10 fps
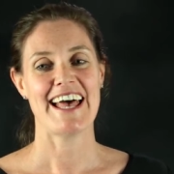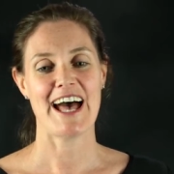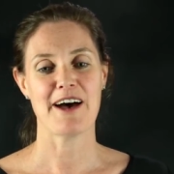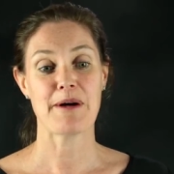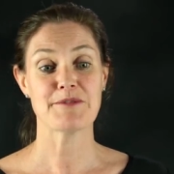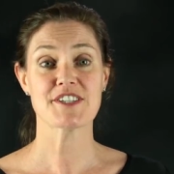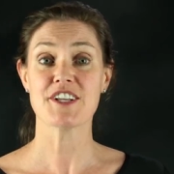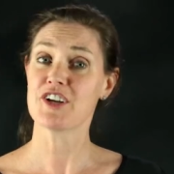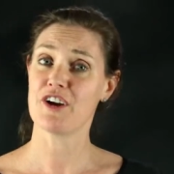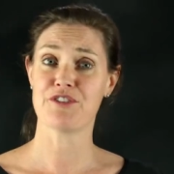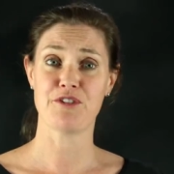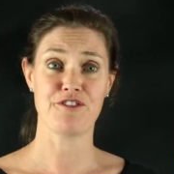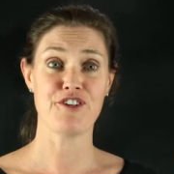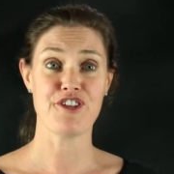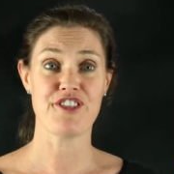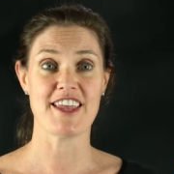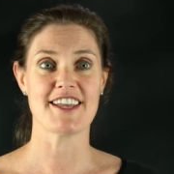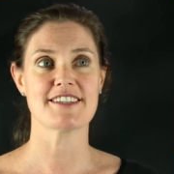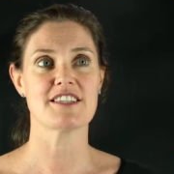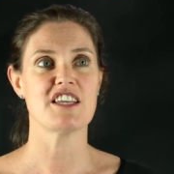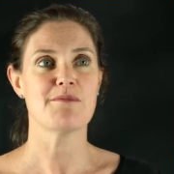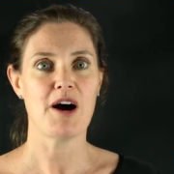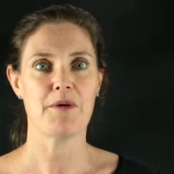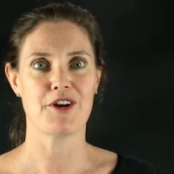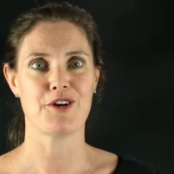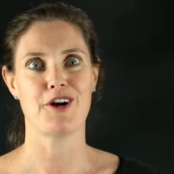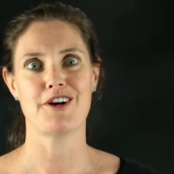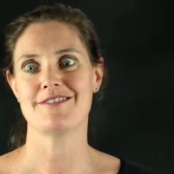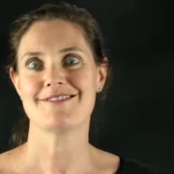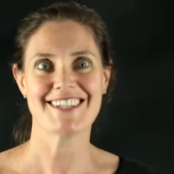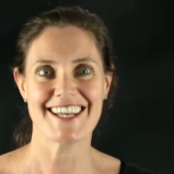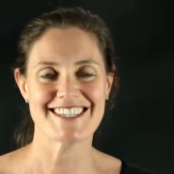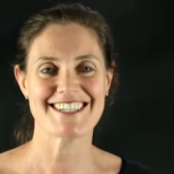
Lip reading: I'm just going to go through a few things that you might want to know to get